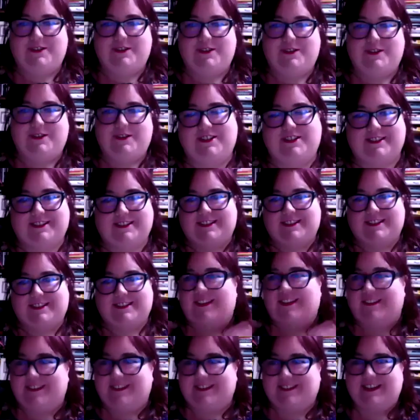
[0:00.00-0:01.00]
just to
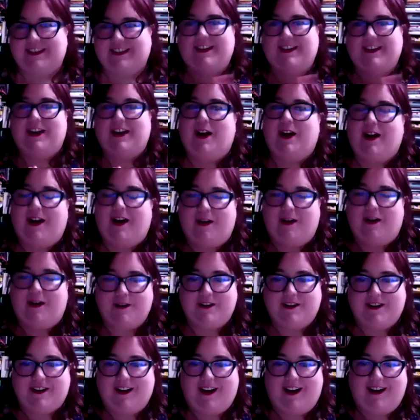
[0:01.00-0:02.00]
set the scene, I'm going
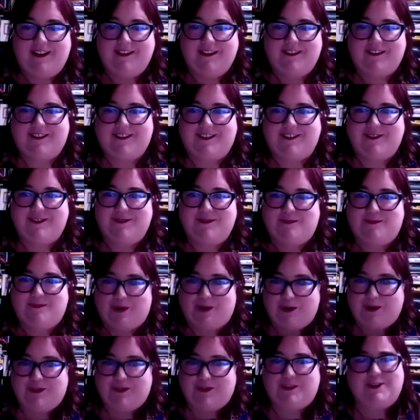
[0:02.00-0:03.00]
to ask you
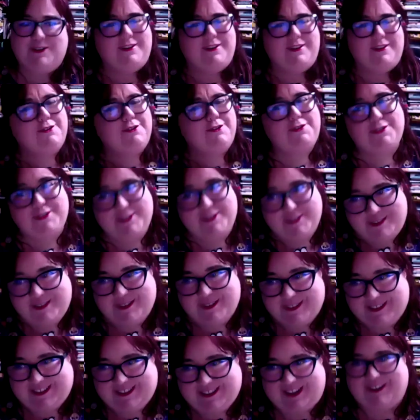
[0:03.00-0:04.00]
both to introduce
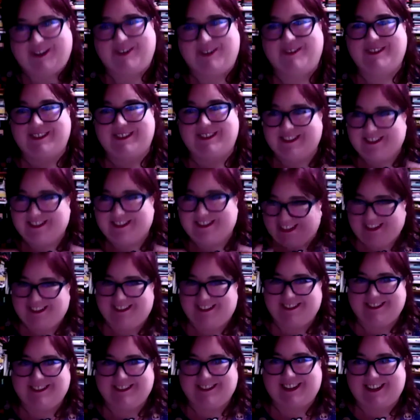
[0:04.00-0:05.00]
yourselves and
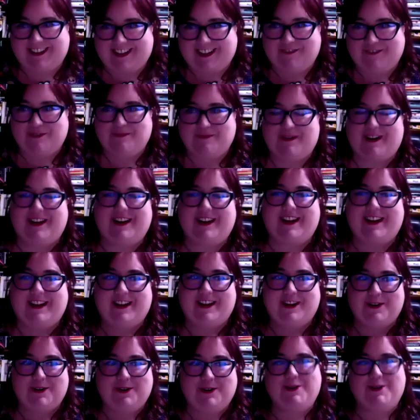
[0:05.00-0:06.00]
tell everybody
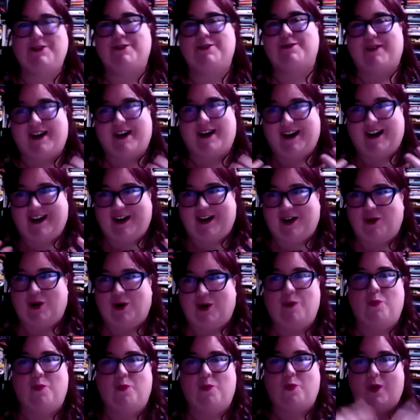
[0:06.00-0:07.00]
who you are
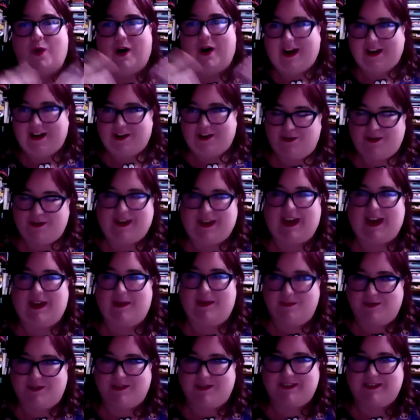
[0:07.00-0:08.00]
and why you
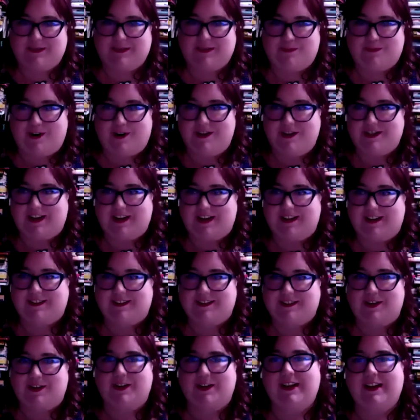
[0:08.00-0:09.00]
came to this project.
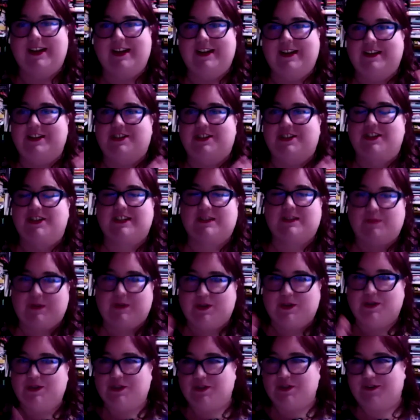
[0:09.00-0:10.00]
So just
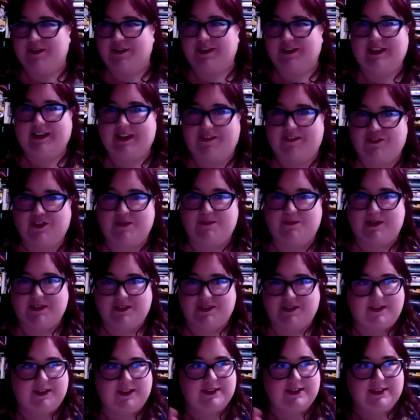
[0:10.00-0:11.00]
because you're at the left of my
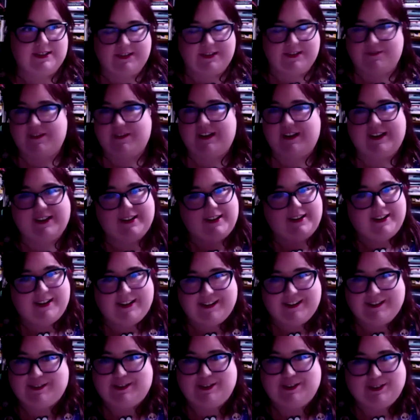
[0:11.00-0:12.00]
screen, Tiffani, can I
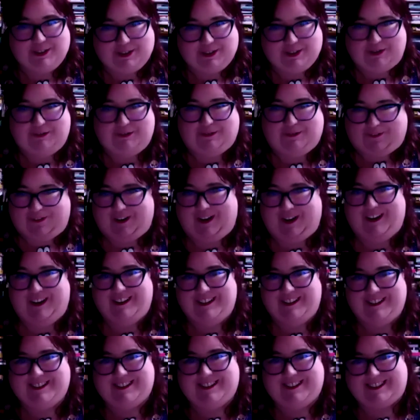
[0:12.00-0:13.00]
ask you to go
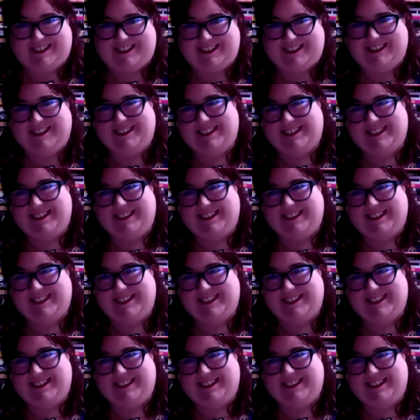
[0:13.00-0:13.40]
first?